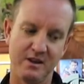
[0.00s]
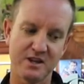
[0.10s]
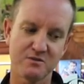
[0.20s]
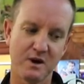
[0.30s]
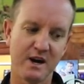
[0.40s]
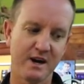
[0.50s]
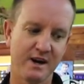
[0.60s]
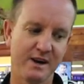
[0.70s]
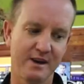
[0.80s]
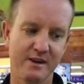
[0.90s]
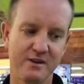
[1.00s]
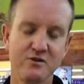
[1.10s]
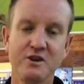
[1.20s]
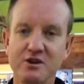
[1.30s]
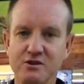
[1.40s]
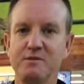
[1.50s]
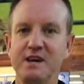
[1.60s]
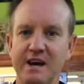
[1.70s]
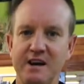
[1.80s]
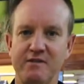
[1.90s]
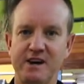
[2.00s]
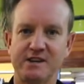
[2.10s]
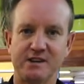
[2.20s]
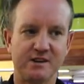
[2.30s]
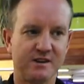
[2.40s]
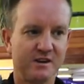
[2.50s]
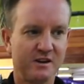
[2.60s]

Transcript: That's why you need to be elevated